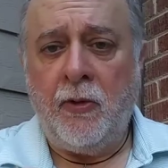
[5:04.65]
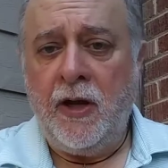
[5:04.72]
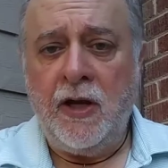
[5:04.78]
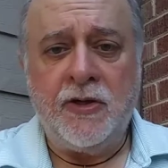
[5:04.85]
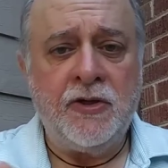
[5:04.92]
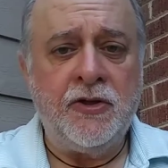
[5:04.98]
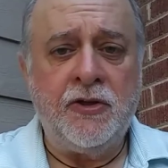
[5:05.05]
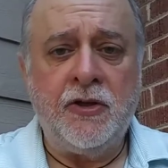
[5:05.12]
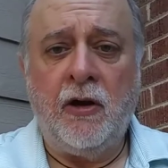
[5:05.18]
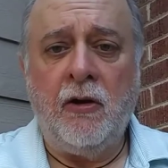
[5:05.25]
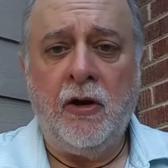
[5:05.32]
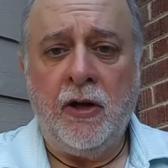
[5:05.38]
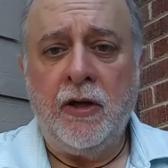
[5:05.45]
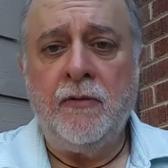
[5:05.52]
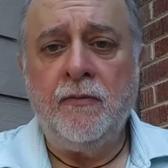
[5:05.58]
way,
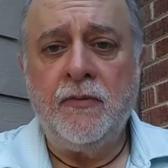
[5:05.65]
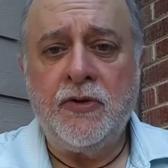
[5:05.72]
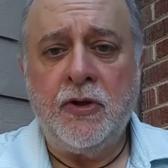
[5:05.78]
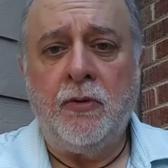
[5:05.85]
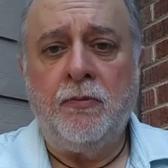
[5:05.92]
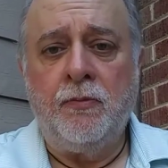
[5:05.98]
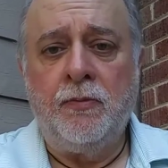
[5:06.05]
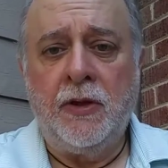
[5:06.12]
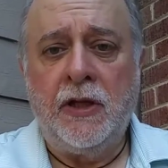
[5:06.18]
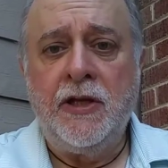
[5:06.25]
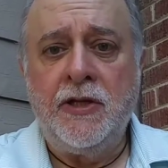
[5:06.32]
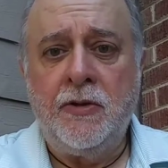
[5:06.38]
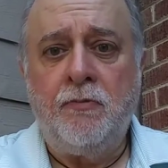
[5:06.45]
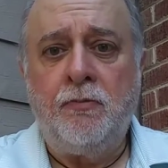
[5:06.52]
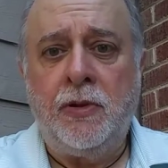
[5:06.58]
necessarily. So
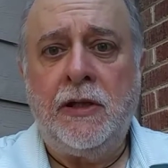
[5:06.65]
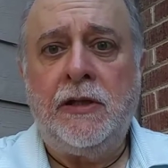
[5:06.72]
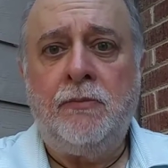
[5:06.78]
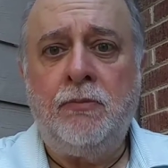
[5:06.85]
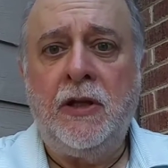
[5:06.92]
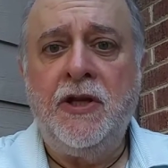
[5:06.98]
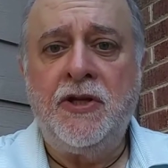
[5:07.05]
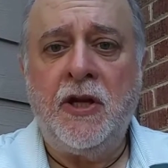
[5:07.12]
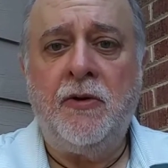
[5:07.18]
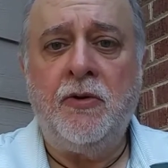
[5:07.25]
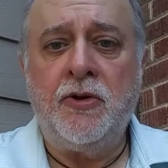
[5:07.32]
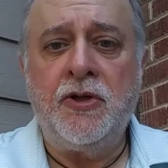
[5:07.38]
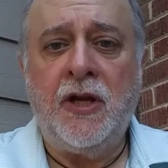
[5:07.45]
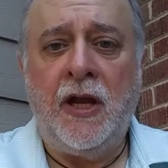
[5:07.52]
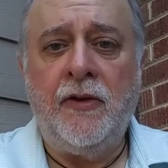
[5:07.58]
please
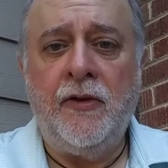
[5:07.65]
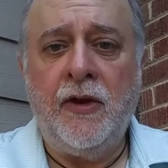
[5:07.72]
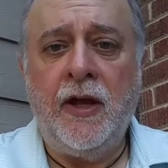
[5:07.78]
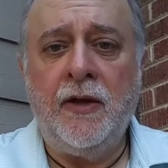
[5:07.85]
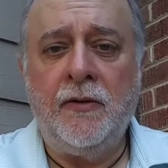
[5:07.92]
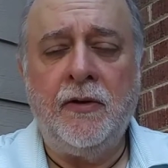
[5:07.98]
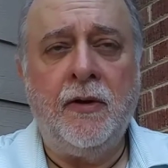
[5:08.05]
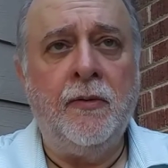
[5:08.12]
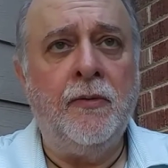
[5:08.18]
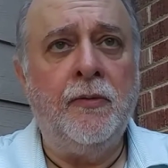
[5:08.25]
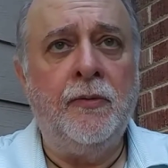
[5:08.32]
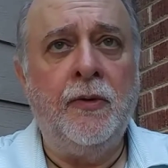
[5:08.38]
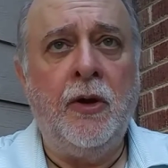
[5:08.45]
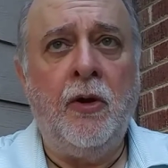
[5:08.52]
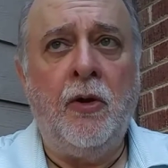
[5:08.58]
understand that.
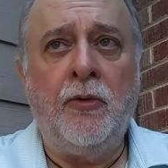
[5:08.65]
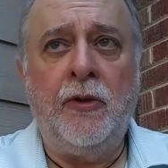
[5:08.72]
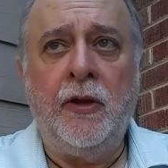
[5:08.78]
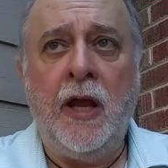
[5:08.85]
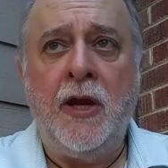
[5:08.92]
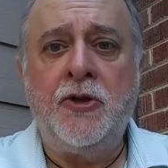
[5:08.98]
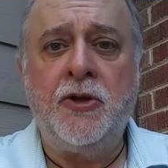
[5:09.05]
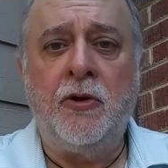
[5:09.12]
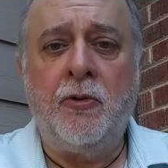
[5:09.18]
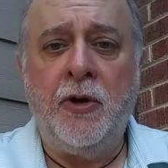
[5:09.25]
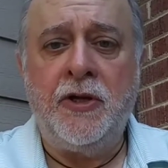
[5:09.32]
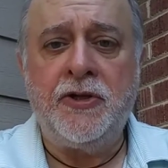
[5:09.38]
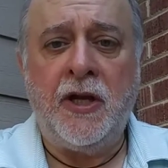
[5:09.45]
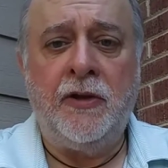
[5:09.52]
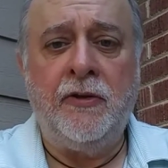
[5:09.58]
You know, the ancient
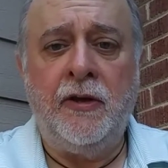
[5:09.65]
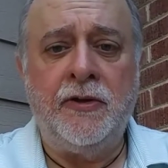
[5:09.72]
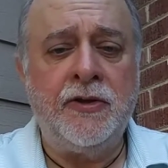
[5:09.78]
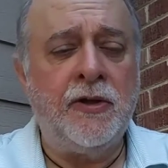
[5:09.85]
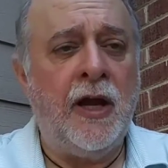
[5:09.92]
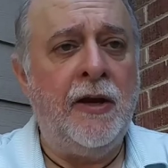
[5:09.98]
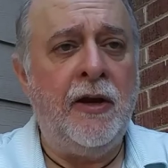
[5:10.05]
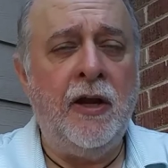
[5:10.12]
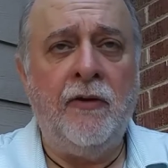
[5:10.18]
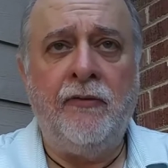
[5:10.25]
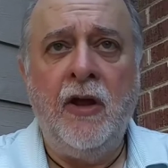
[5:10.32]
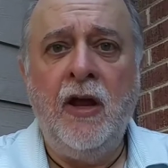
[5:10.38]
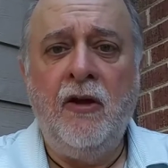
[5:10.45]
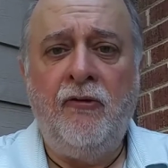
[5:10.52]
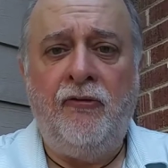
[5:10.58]
Greeks had this idea of
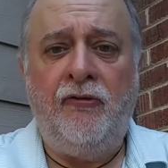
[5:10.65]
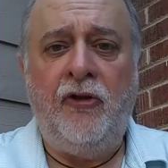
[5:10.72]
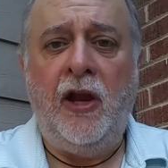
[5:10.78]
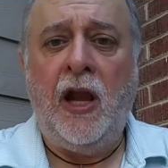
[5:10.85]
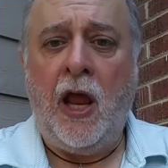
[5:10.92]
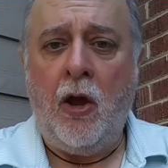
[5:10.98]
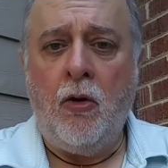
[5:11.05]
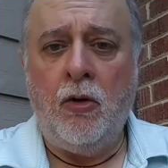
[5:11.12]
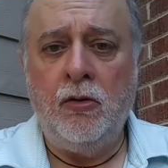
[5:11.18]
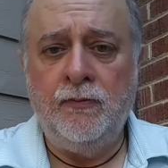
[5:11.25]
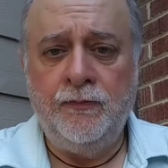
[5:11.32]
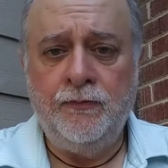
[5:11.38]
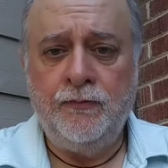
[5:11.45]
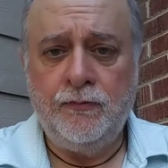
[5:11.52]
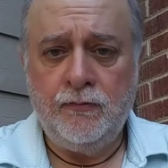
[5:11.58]
phileo,
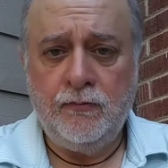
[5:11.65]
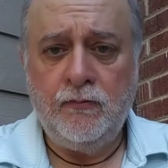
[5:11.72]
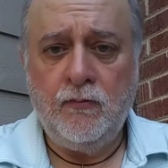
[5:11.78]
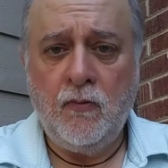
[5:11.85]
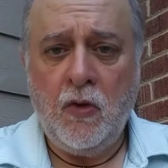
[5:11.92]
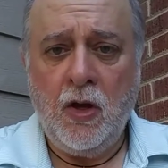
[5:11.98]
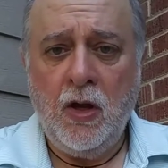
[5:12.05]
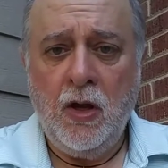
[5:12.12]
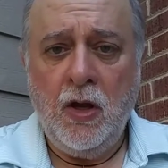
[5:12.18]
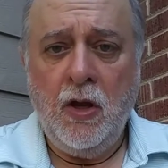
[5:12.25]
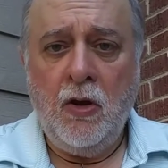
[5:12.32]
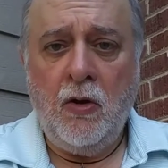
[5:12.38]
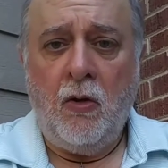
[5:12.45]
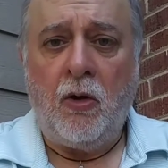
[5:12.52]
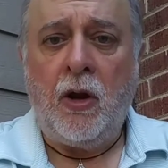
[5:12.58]

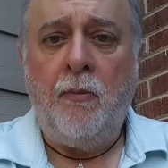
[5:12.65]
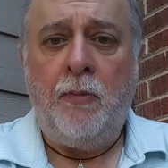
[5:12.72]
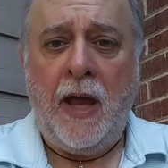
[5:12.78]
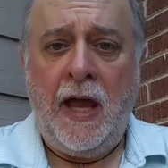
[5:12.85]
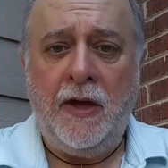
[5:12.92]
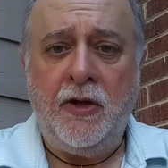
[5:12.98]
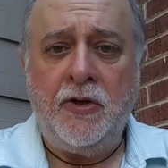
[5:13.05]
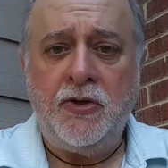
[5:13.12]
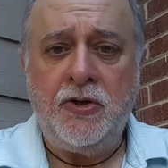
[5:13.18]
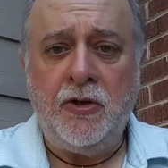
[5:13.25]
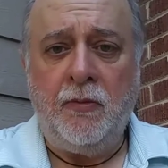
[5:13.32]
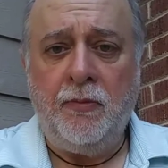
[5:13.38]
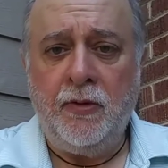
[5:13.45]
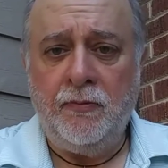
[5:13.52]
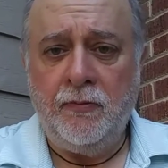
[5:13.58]
or
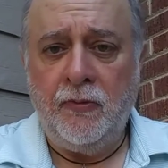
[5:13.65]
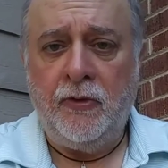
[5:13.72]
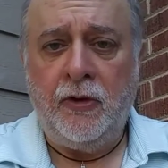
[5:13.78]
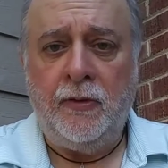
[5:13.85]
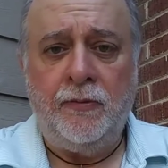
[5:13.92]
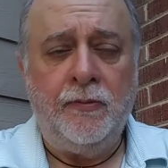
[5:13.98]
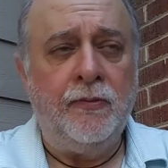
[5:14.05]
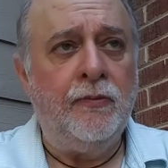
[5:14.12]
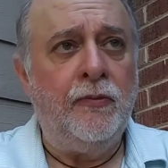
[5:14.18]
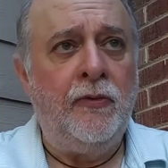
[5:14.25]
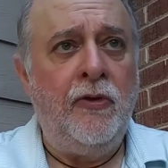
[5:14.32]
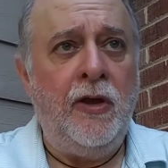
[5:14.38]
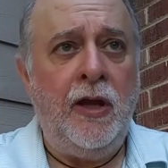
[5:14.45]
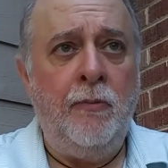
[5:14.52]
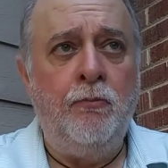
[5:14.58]
companionship, the
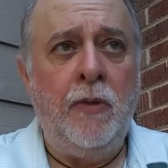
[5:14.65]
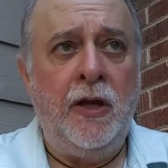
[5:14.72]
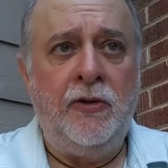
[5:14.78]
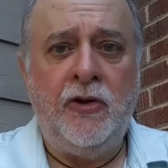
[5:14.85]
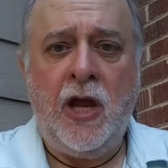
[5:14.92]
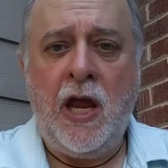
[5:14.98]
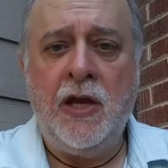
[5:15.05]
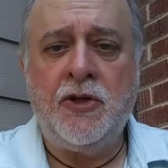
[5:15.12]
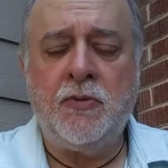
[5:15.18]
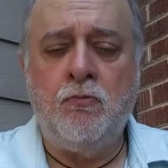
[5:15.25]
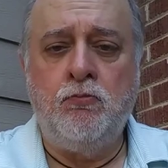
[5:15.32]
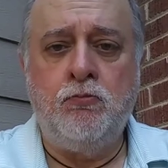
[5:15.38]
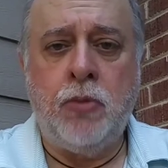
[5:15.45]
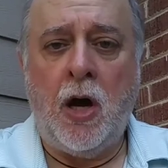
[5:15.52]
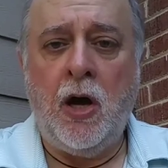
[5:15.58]
intense
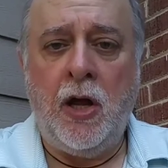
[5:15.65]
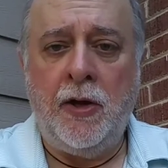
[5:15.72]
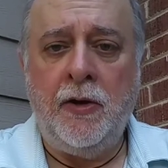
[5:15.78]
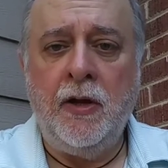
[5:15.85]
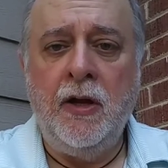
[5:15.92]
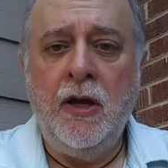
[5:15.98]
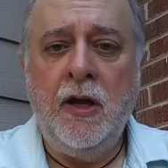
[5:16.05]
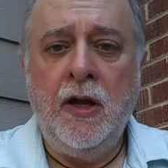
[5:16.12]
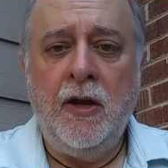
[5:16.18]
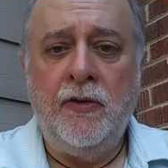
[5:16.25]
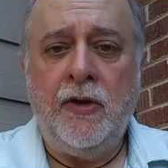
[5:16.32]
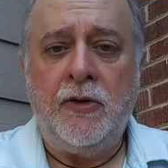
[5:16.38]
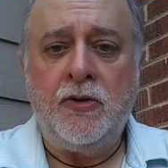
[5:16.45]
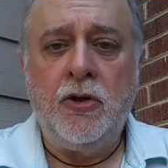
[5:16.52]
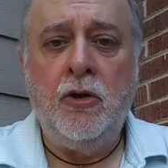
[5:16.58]
bond
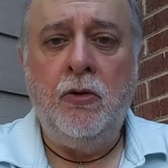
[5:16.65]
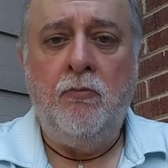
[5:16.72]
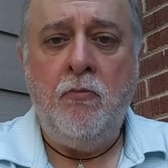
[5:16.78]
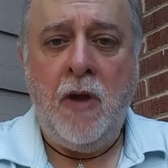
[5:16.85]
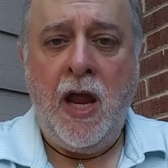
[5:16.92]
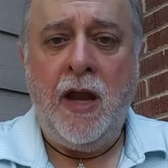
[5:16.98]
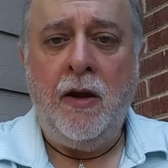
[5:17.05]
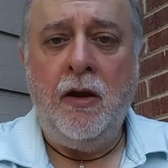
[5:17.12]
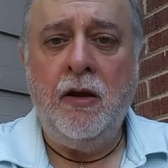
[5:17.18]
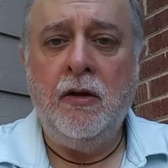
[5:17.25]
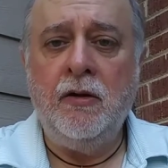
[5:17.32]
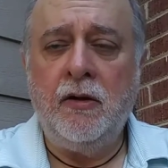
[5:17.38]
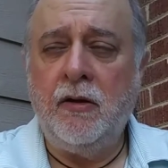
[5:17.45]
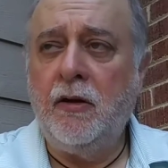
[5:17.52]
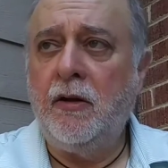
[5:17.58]
that two men
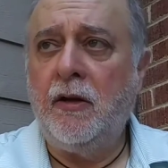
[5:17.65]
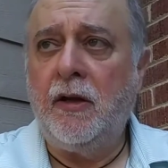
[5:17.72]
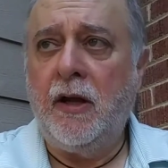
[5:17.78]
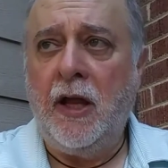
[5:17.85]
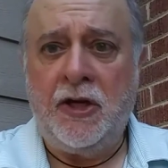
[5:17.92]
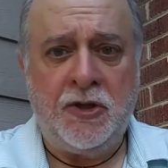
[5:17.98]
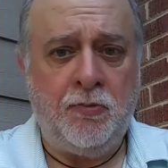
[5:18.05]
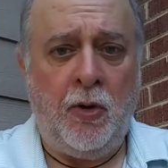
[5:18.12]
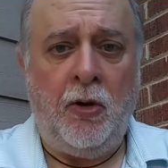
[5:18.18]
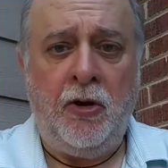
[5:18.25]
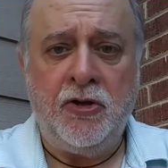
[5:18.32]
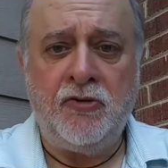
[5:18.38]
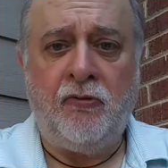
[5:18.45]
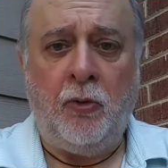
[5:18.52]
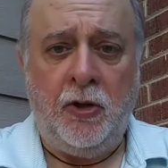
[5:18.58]

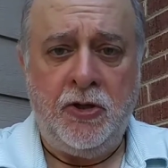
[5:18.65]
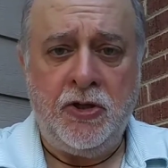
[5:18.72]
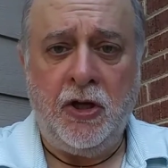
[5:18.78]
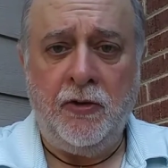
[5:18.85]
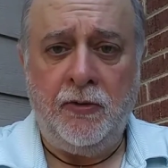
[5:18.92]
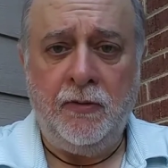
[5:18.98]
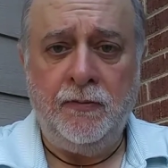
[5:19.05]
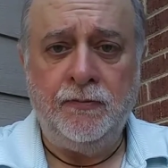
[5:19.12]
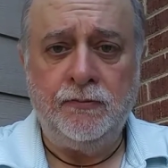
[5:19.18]
experience for each other.